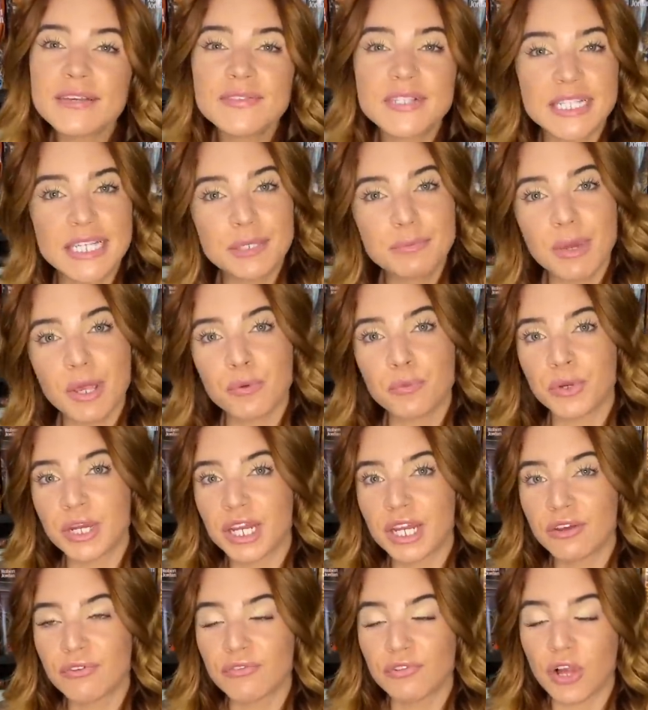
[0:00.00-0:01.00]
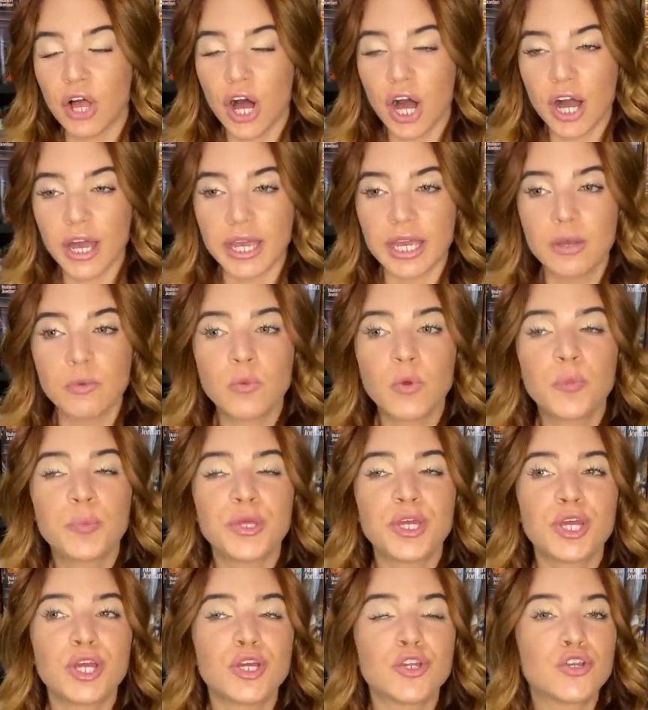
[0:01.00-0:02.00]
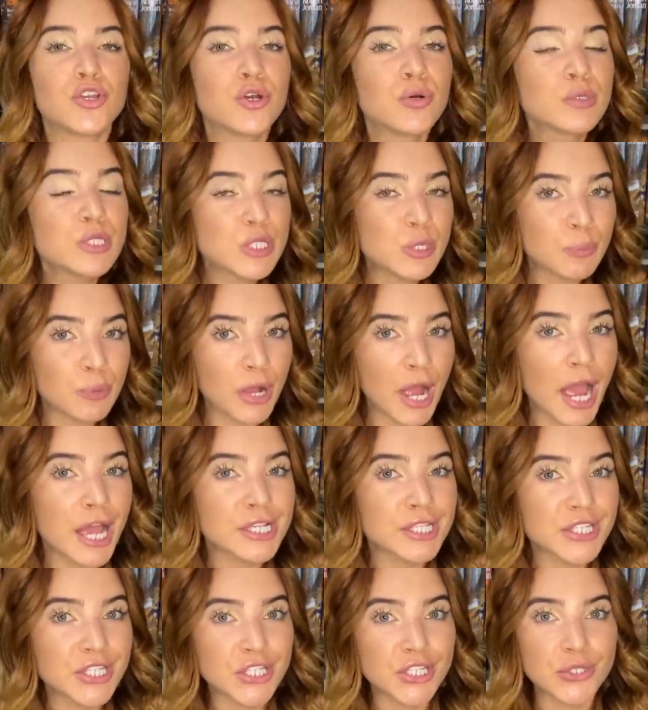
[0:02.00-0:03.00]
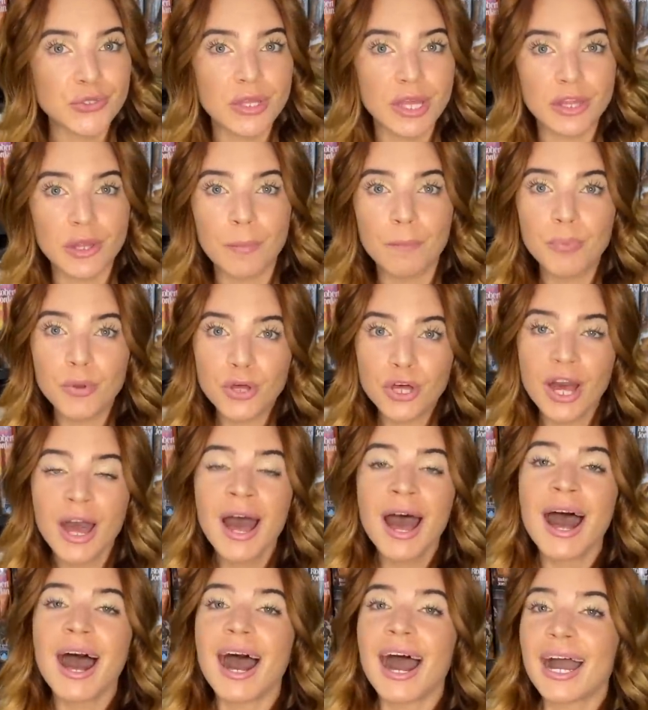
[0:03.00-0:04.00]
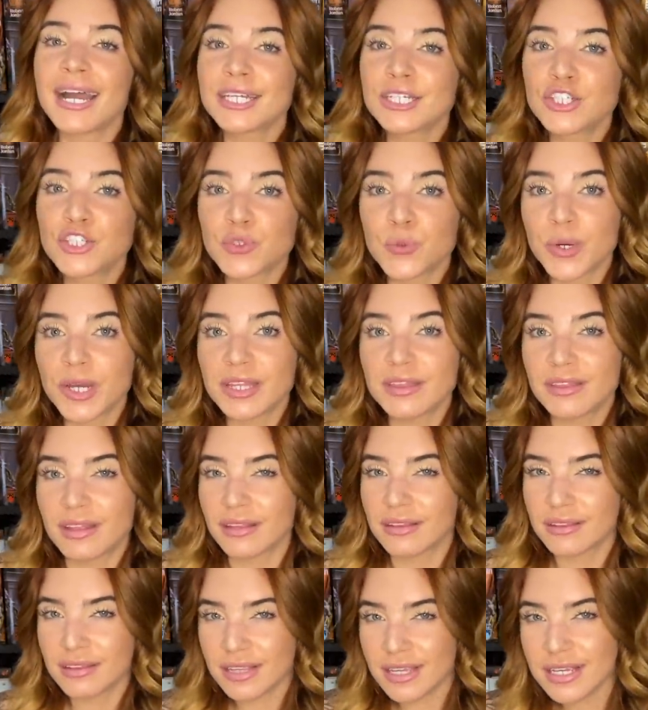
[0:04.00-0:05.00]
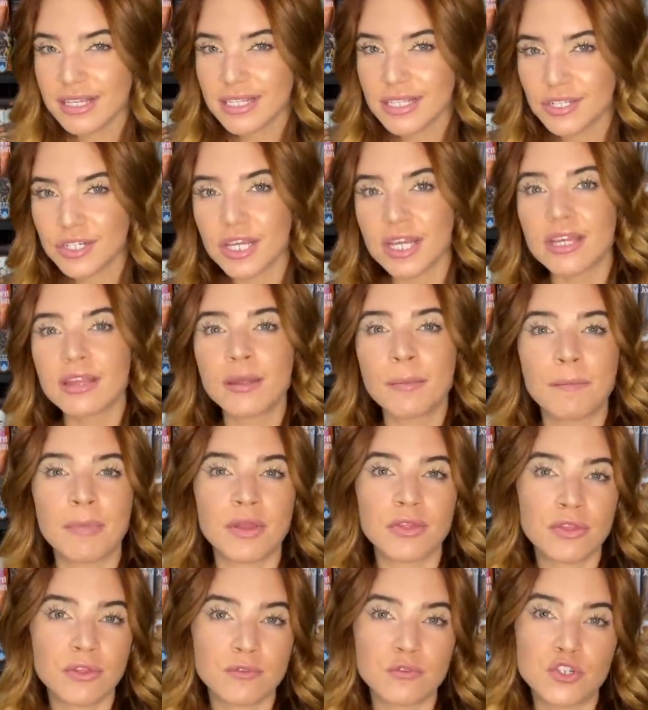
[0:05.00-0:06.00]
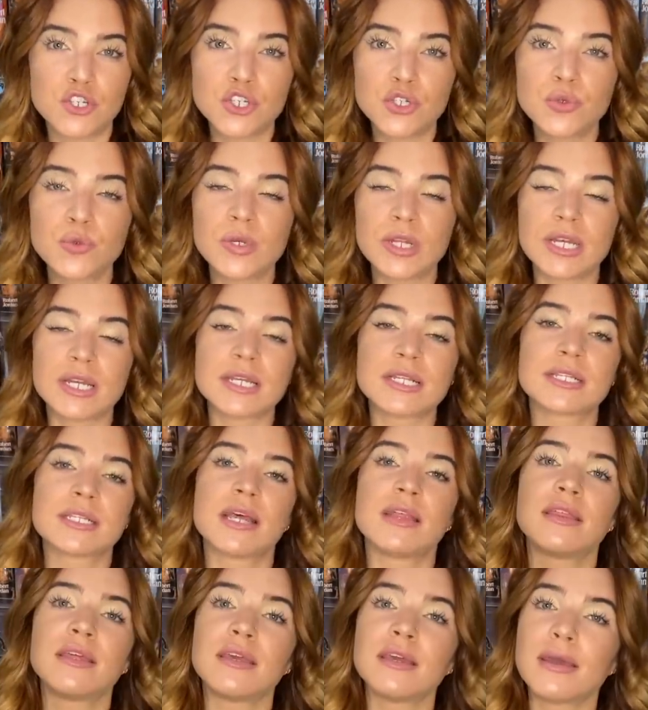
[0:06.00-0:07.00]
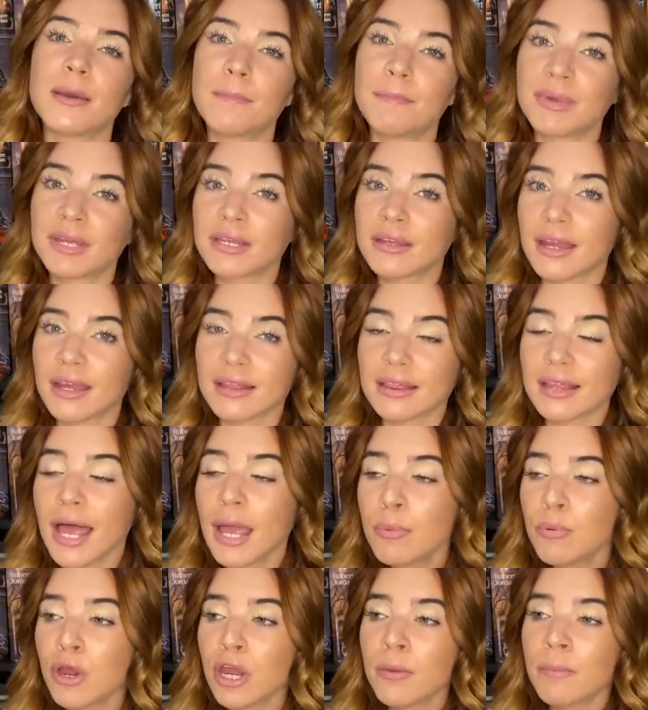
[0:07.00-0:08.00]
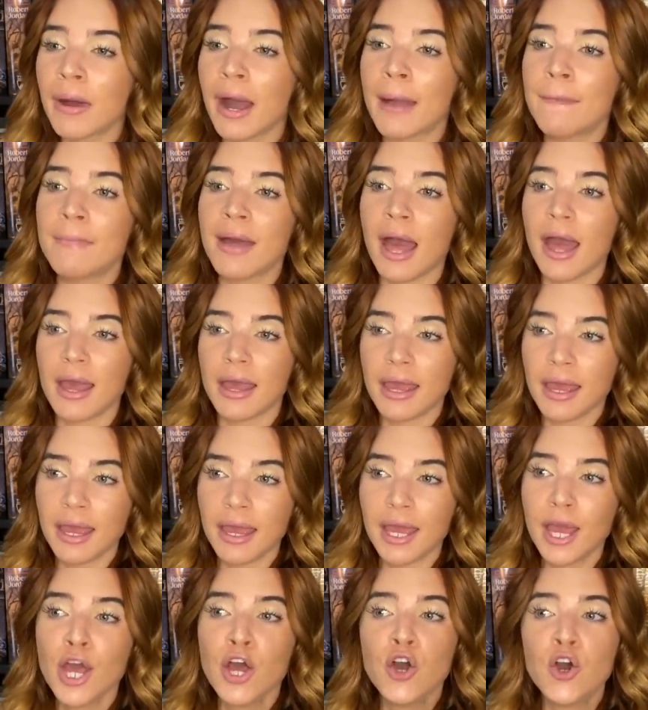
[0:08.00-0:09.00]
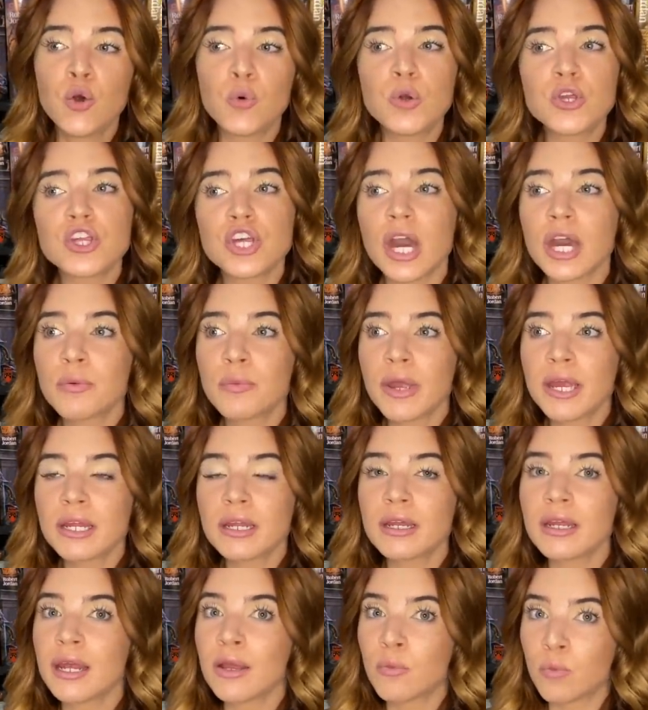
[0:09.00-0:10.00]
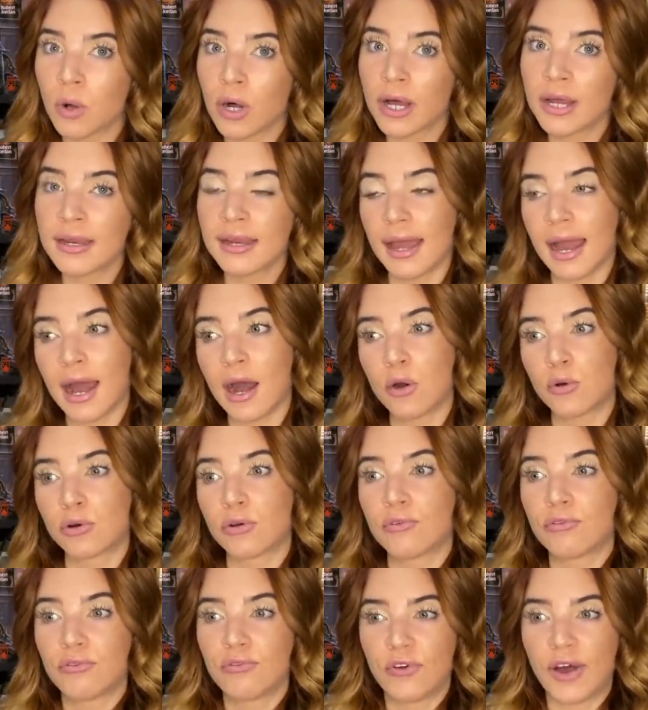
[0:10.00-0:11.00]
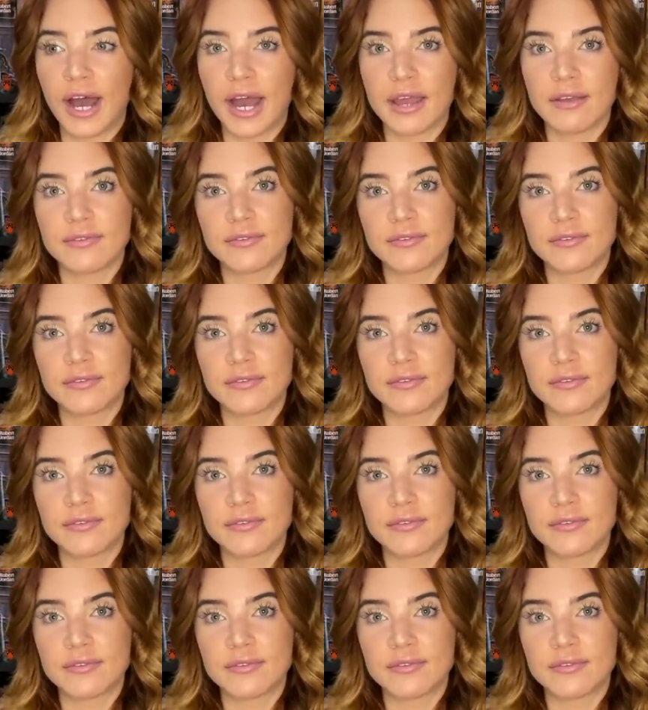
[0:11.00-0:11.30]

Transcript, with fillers: seen my reading vlog, it will be no surprise to you that the book I enjoyed the least in the month of June is The Midnight Library by Matt Haig, which I rated a one out of five